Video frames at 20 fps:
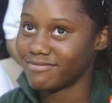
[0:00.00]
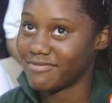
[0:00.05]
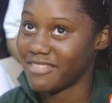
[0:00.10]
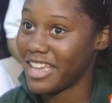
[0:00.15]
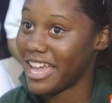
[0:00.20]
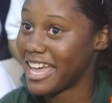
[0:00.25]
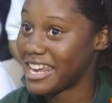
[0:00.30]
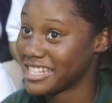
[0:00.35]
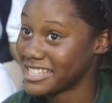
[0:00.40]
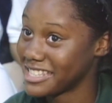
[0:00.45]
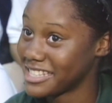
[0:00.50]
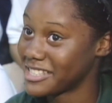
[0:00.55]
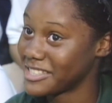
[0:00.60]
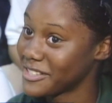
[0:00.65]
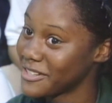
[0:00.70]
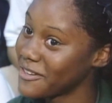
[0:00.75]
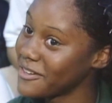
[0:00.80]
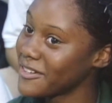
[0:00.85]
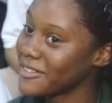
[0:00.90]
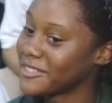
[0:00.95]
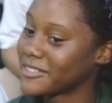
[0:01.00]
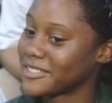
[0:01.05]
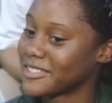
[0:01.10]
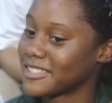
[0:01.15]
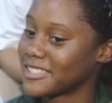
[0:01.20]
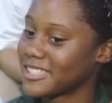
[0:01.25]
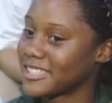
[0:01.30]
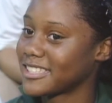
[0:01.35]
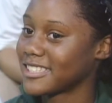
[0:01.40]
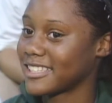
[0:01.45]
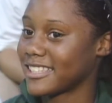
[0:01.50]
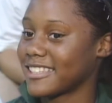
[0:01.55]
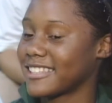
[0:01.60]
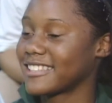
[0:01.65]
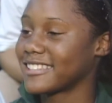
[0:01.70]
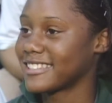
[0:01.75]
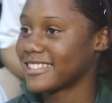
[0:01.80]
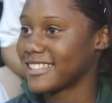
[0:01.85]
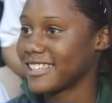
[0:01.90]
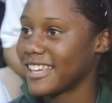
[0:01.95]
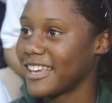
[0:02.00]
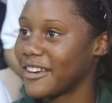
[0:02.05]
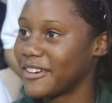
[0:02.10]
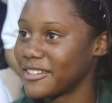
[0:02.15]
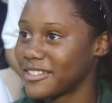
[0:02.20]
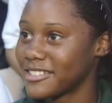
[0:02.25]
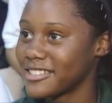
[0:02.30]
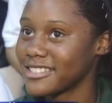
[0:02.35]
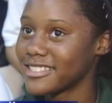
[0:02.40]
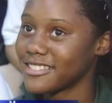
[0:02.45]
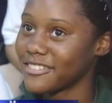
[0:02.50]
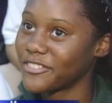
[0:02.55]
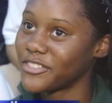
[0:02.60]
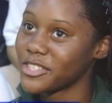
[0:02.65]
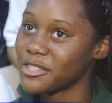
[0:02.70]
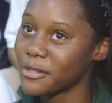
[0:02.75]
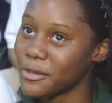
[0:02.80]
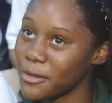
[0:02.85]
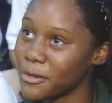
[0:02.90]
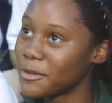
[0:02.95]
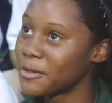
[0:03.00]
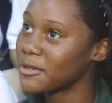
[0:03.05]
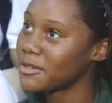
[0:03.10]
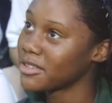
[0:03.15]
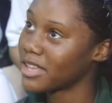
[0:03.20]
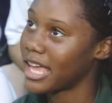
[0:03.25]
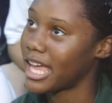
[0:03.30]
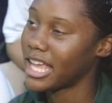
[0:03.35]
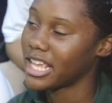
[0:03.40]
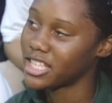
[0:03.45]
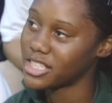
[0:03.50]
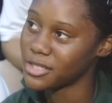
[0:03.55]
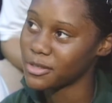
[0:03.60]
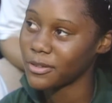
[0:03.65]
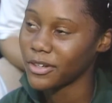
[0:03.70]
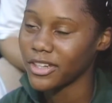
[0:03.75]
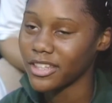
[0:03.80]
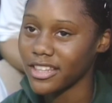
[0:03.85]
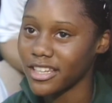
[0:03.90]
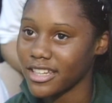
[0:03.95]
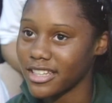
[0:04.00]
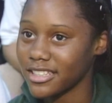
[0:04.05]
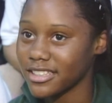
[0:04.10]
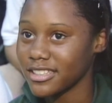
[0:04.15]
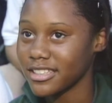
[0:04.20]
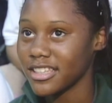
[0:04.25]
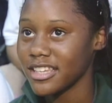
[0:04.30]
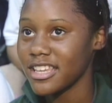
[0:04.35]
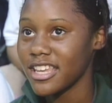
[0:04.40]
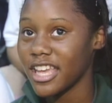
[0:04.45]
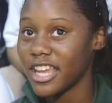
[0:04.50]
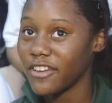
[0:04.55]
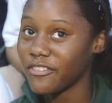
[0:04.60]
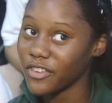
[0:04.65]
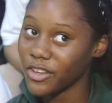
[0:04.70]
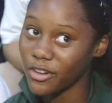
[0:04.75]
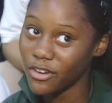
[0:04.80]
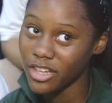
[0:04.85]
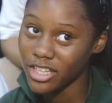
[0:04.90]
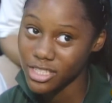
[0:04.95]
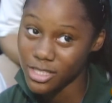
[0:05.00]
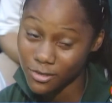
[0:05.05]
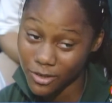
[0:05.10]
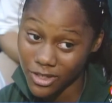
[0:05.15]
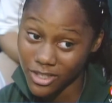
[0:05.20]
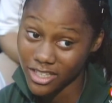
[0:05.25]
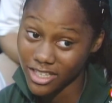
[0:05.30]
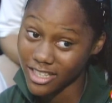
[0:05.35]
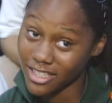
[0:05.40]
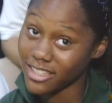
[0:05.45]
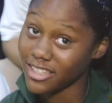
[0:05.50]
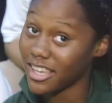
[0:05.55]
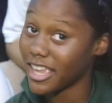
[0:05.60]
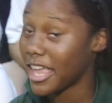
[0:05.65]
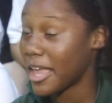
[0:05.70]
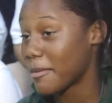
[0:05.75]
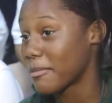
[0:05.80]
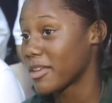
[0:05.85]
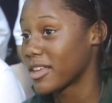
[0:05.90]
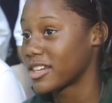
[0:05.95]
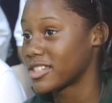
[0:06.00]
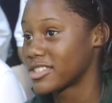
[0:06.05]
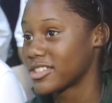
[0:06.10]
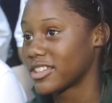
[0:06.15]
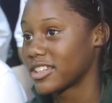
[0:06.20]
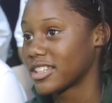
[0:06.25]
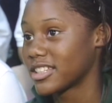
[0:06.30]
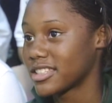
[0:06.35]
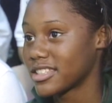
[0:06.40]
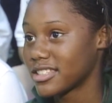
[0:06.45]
You got to set your goals. Your goals for school, you got to get your work done. And if you don't get your work done, you can't be in the circus.